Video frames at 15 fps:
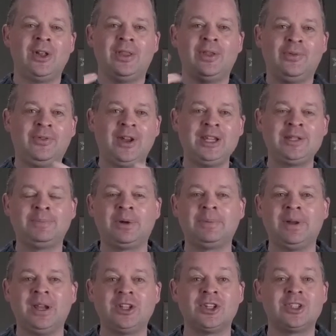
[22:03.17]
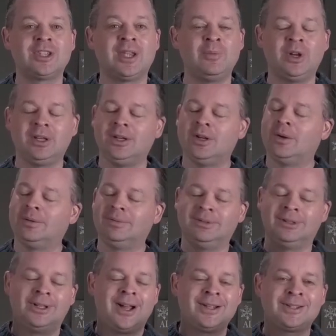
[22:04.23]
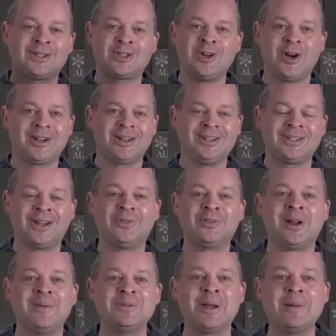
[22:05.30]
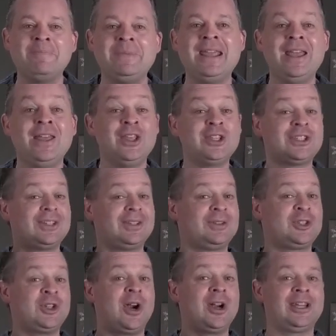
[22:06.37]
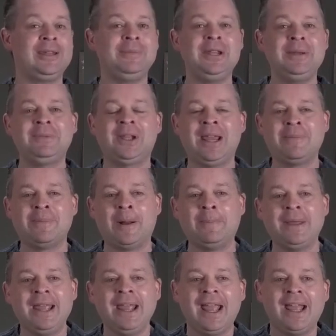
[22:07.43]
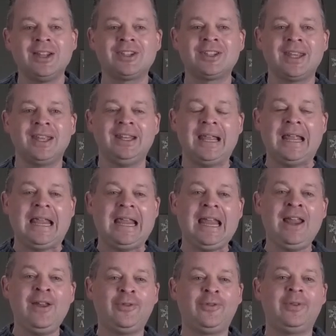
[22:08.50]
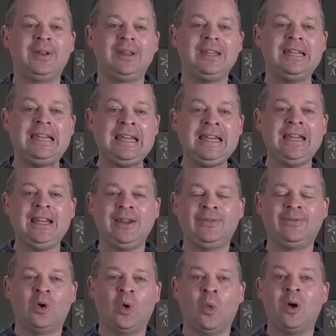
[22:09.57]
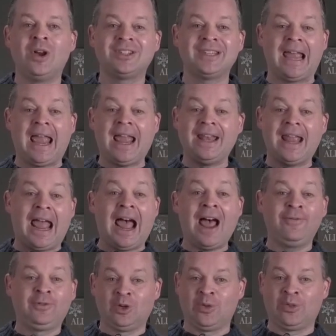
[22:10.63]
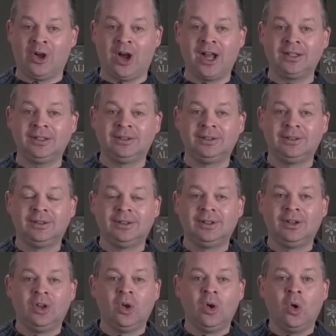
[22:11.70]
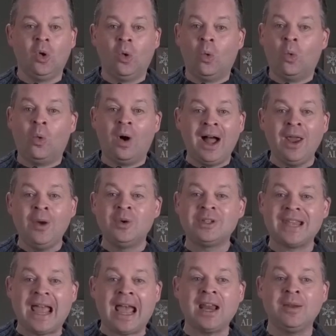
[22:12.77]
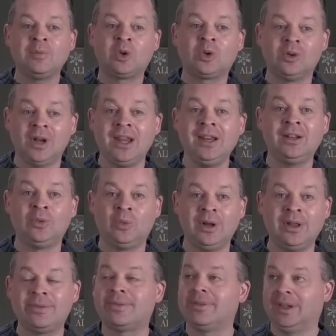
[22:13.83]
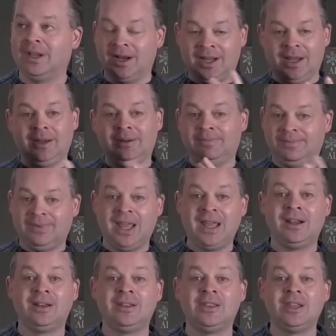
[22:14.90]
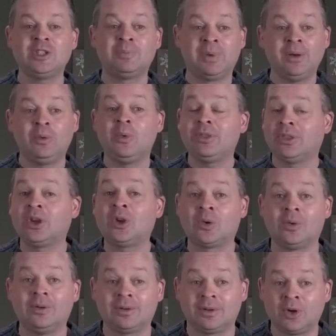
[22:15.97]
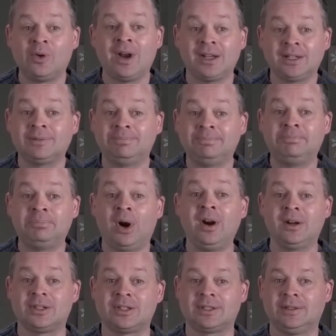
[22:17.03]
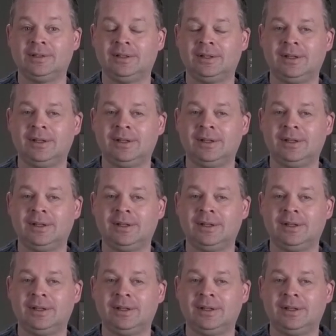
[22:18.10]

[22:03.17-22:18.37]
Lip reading: on their Facebook page, and someone, you know, lots of snarky stuff comes up. This snarky meme came up and said, if Eve was an afterthought, why was Adam created with, and I edited this, but with the correct parts?